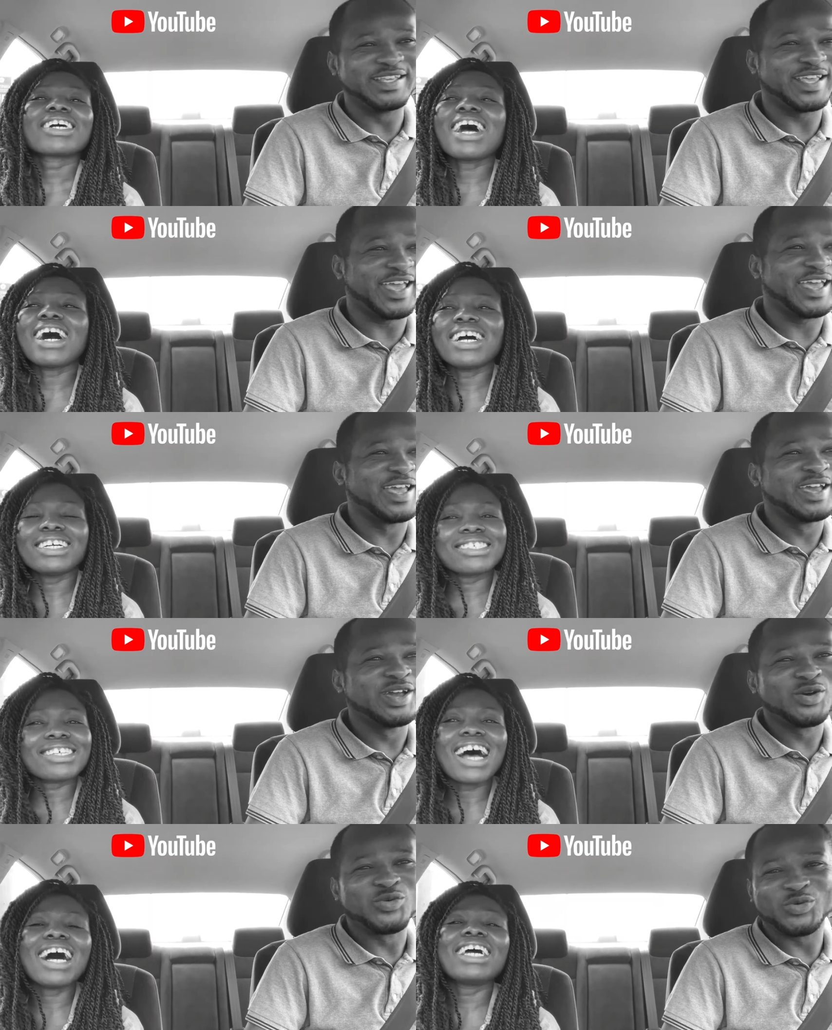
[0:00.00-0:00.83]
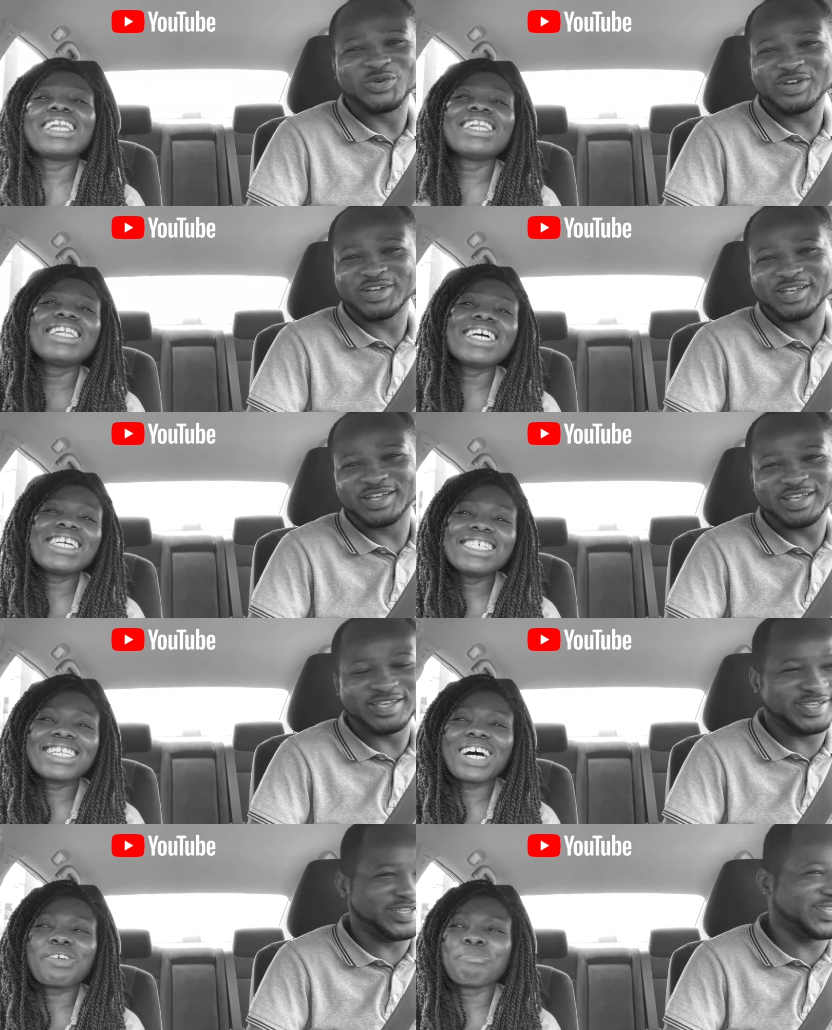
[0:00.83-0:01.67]
Speaker 1: Guys, I
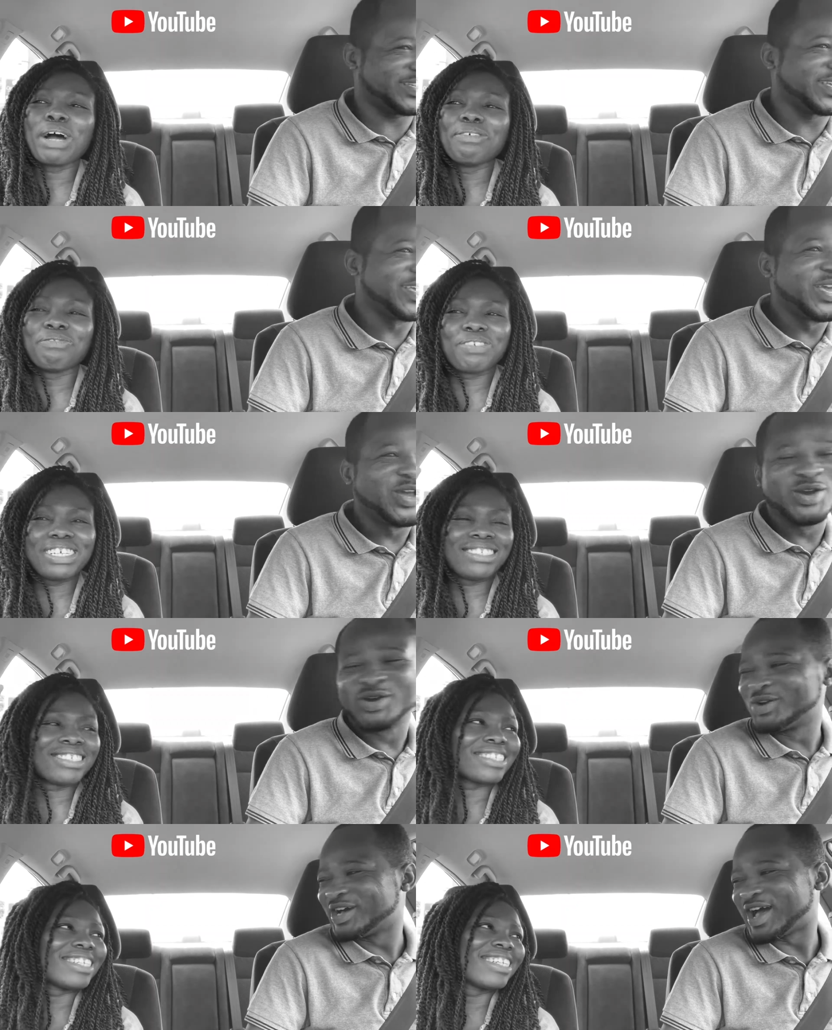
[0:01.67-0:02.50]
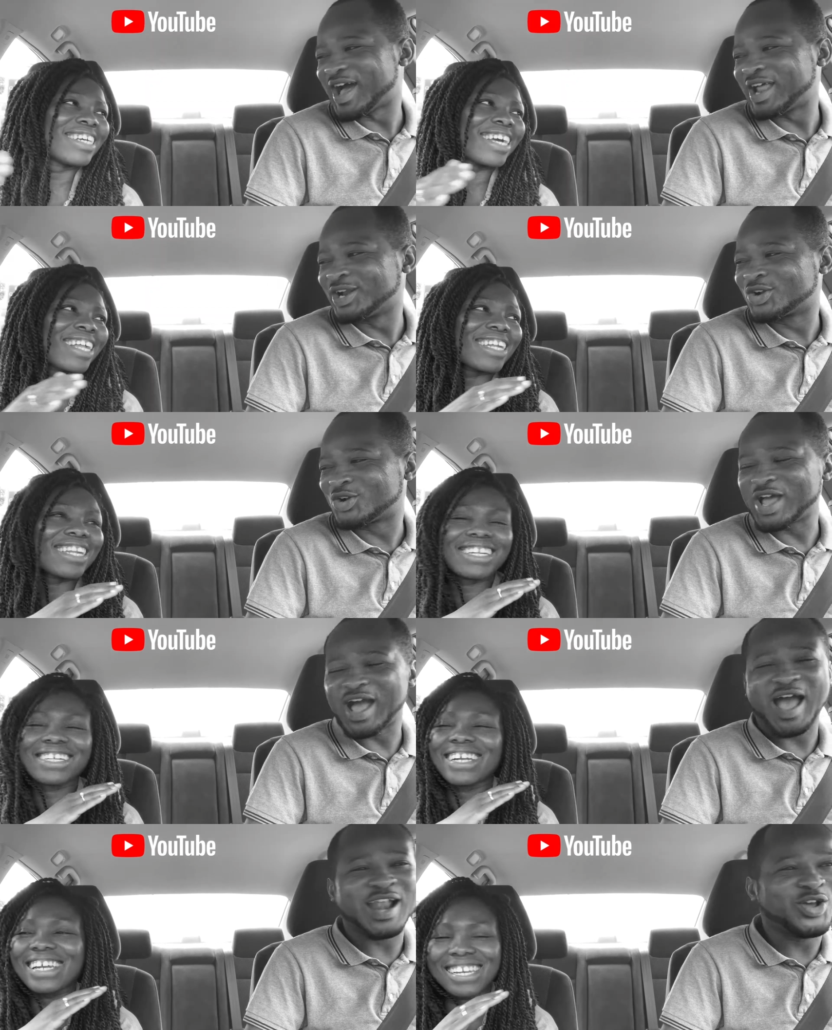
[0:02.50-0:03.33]
laid out my vision.
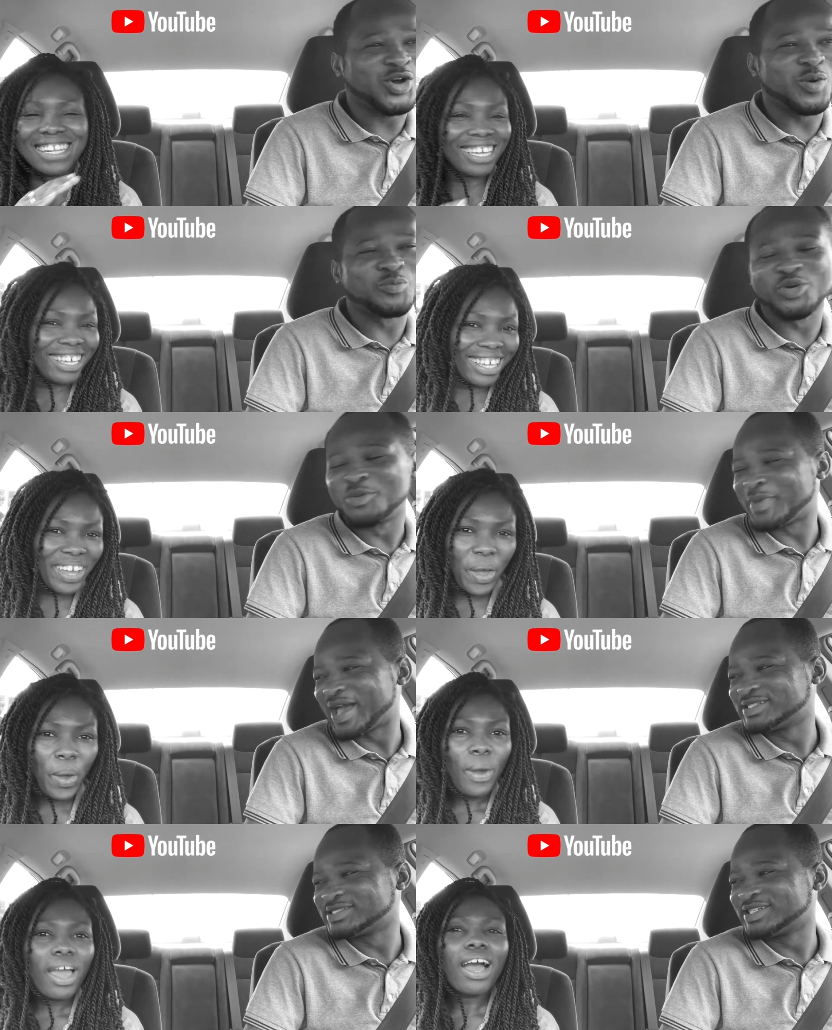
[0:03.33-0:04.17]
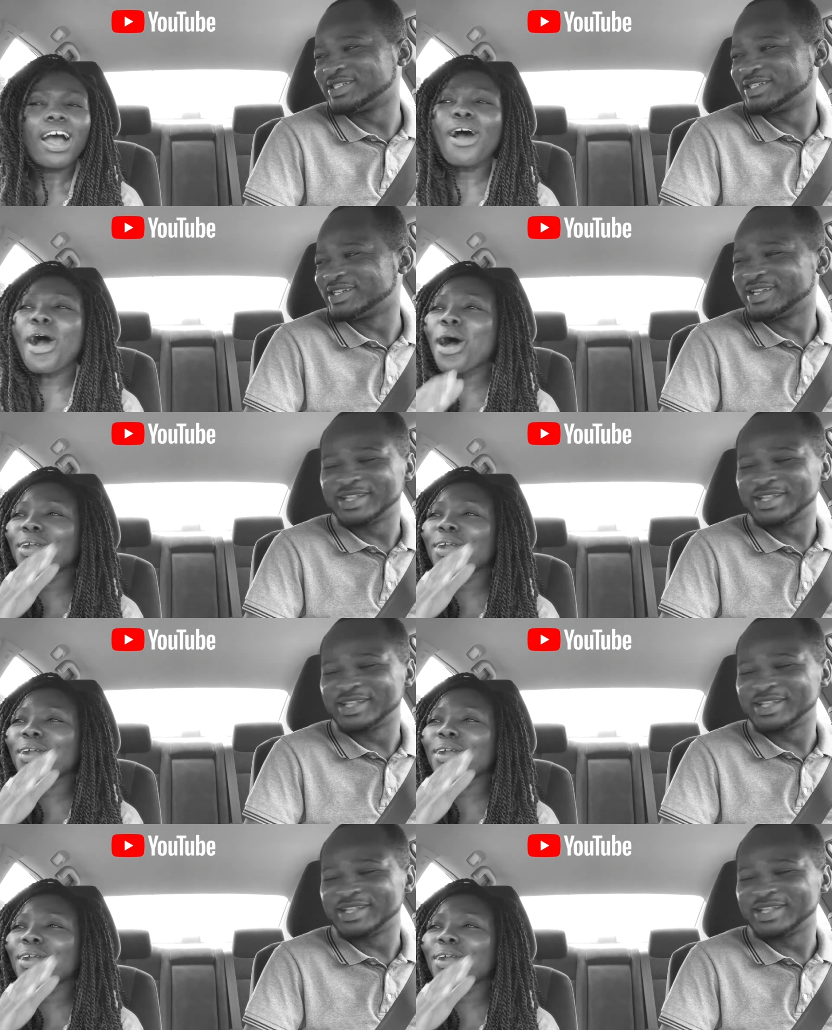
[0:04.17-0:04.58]
Uncompromising vision.